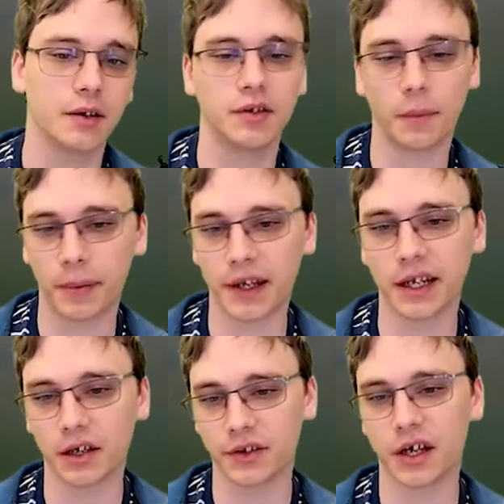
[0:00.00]

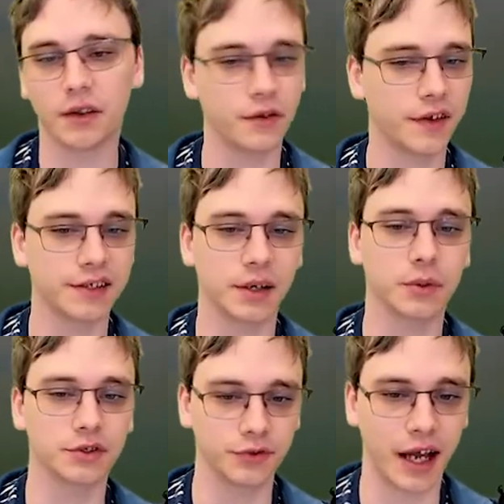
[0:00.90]
depending on the other things that
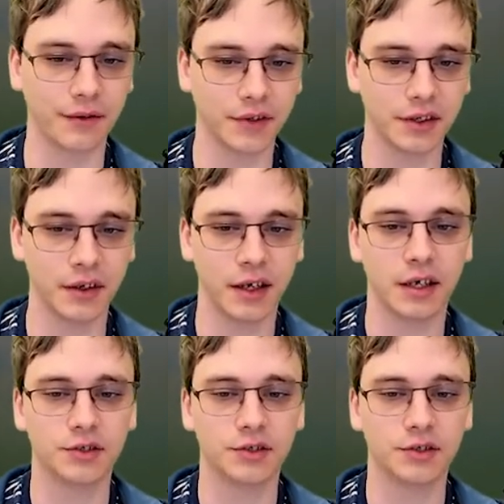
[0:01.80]
were drafted,